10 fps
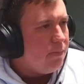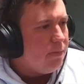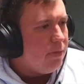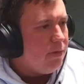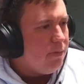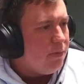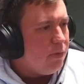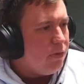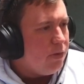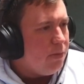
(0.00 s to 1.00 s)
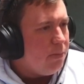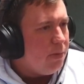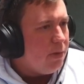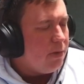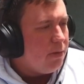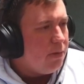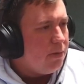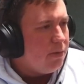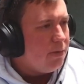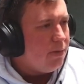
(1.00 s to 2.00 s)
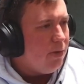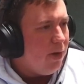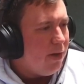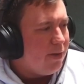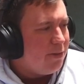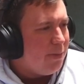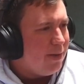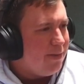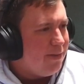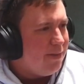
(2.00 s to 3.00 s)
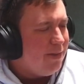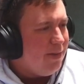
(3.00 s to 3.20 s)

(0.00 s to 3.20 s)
that's unfortunate, but not unexpected.